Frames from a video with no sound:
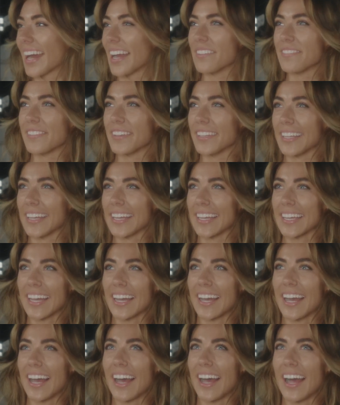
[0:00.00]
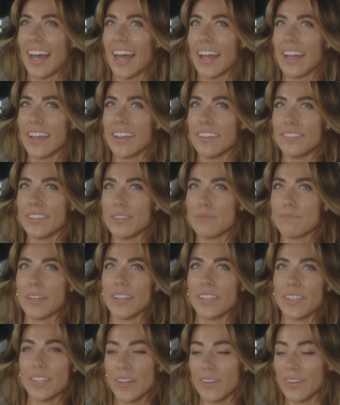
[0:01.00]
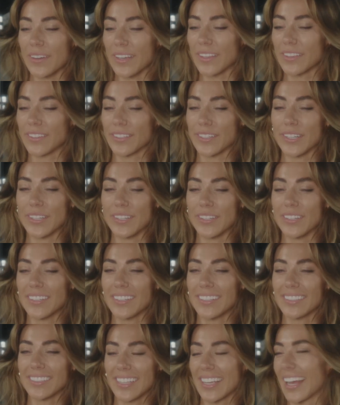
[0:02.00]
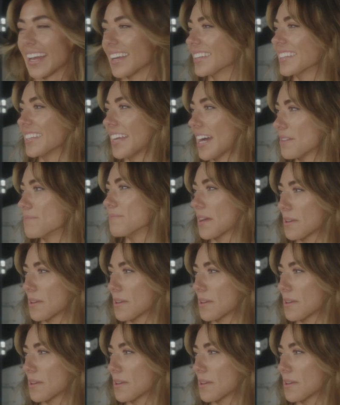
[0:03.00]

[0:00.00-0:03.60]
I feel like I've been going through kind of,